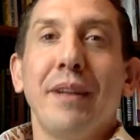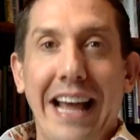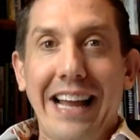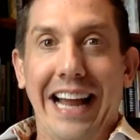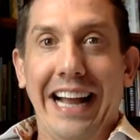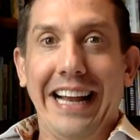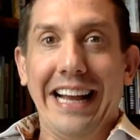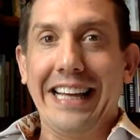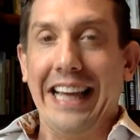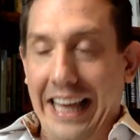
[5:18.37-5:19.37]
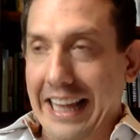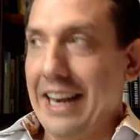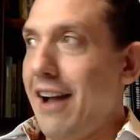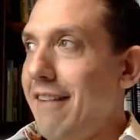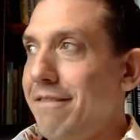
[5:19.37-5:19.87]
but that night I
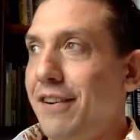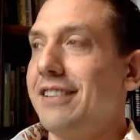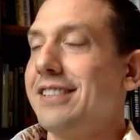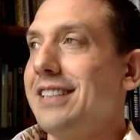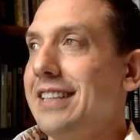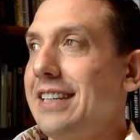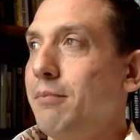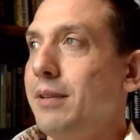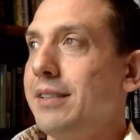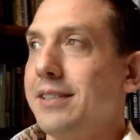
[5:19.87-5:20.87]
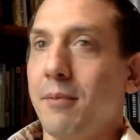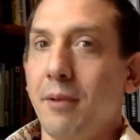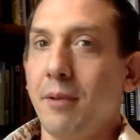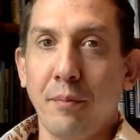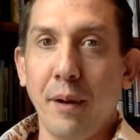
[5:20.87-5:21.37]
cannot fall asleep. And some
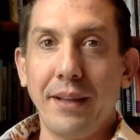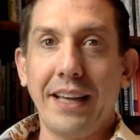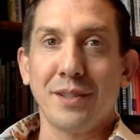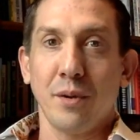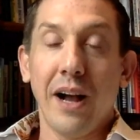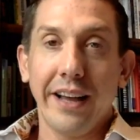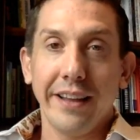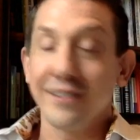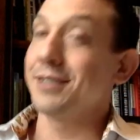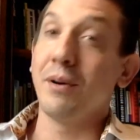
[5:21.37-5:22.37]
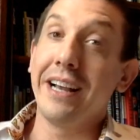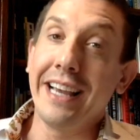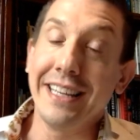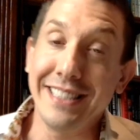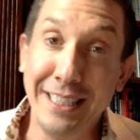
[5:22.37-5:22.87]
of you have probably guessed why. The reason why I
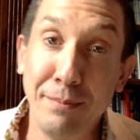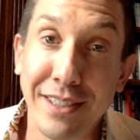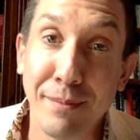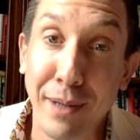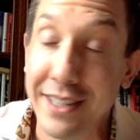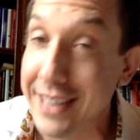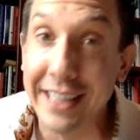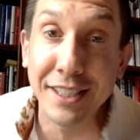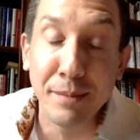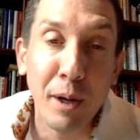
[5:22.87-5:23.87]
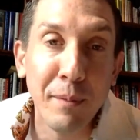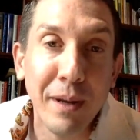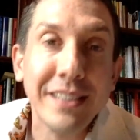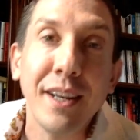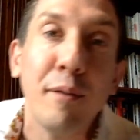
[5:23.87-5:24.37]
can't sleep is because I can smell
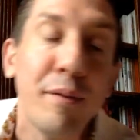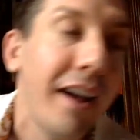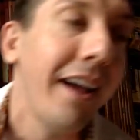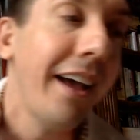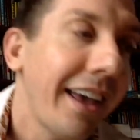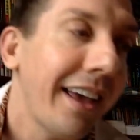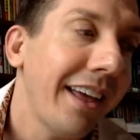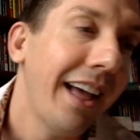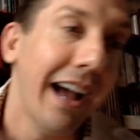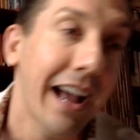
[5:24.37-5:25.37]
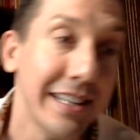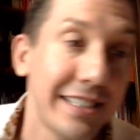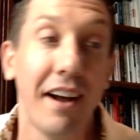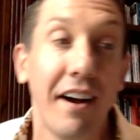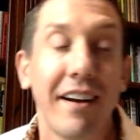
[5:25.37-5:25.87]
myself. It, I
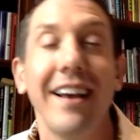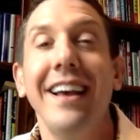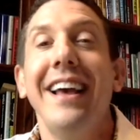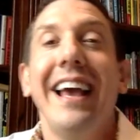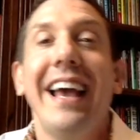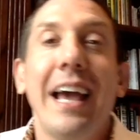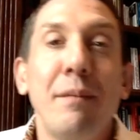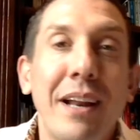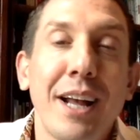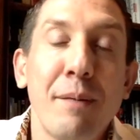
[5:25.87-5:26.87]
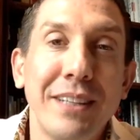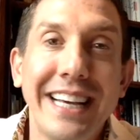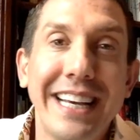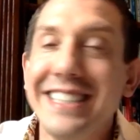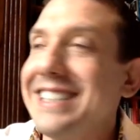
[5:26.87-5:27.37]
stunk. It had been a couple
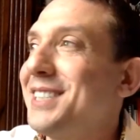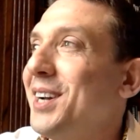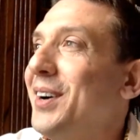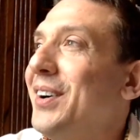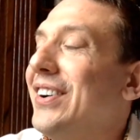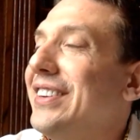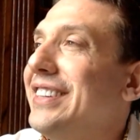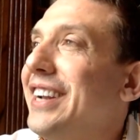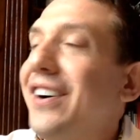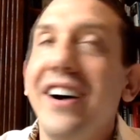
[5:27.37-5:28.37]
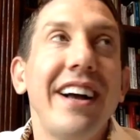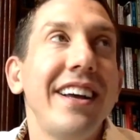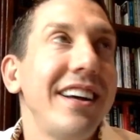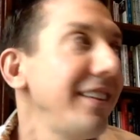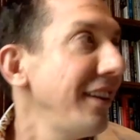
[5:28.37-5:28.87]
days, and so you know
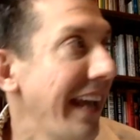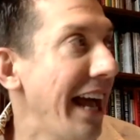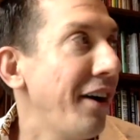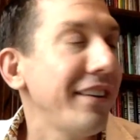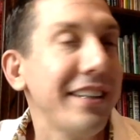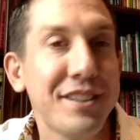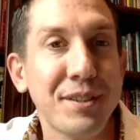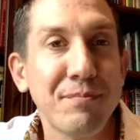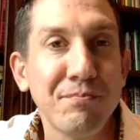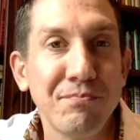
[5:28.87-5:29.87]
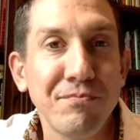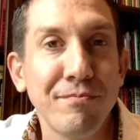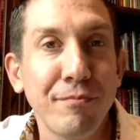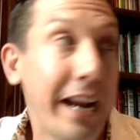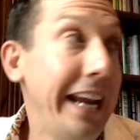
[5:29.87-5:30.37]
I look out. It's
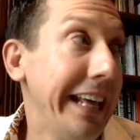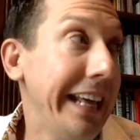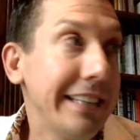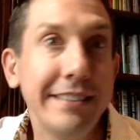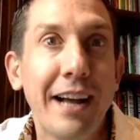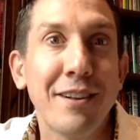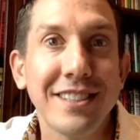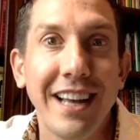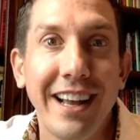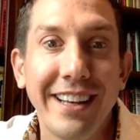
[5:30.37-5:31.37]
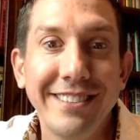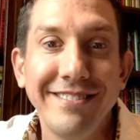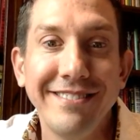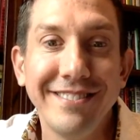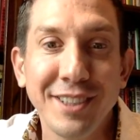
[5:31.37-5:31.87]
raining outside.
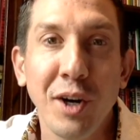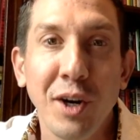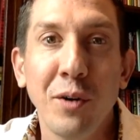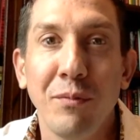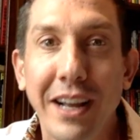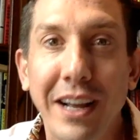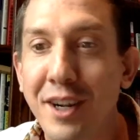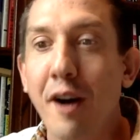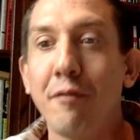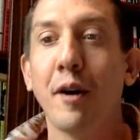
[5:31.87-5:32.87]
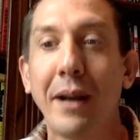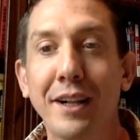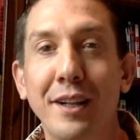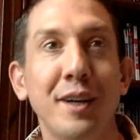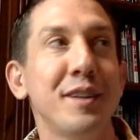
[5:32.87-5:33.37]
So I took off all my
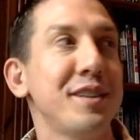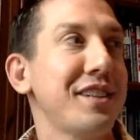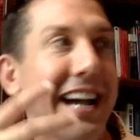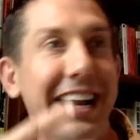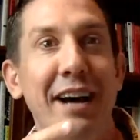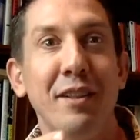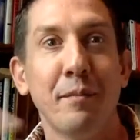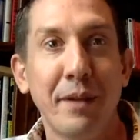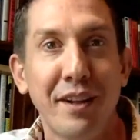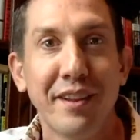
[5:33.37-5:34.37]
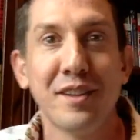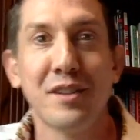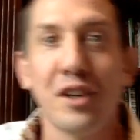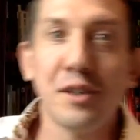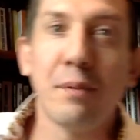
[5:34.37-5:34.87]
clothes. I got out in the middle of the
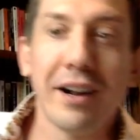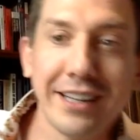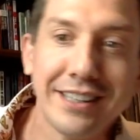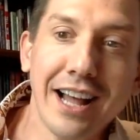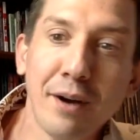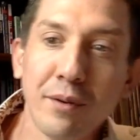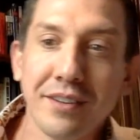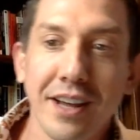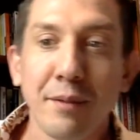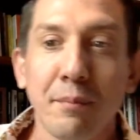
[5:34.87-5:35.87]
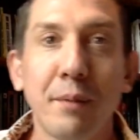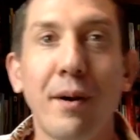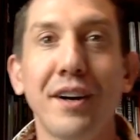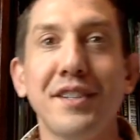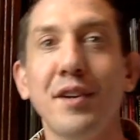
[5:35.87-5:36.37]
church parking lot with nothing but a
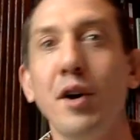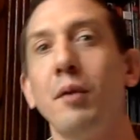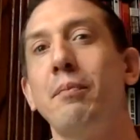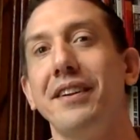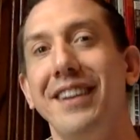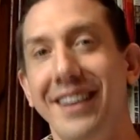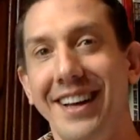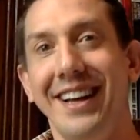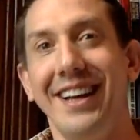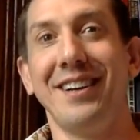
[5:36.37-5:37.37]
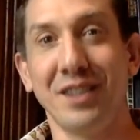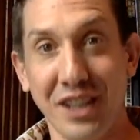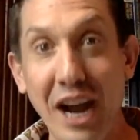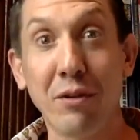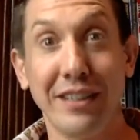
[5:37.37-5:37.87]
bar of soap and, you know,
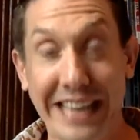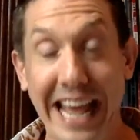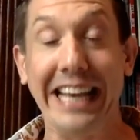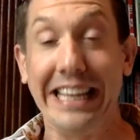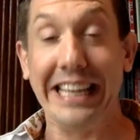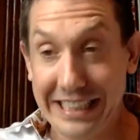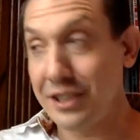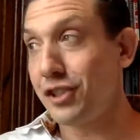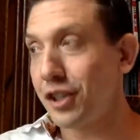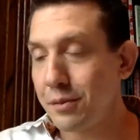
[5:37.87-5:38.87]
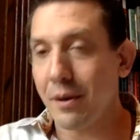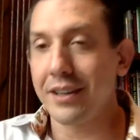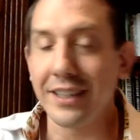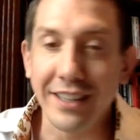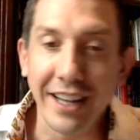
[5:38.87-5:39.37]
showered naked in a church
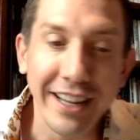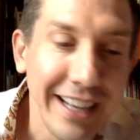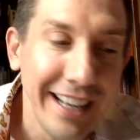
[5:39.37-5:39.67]
parking lot.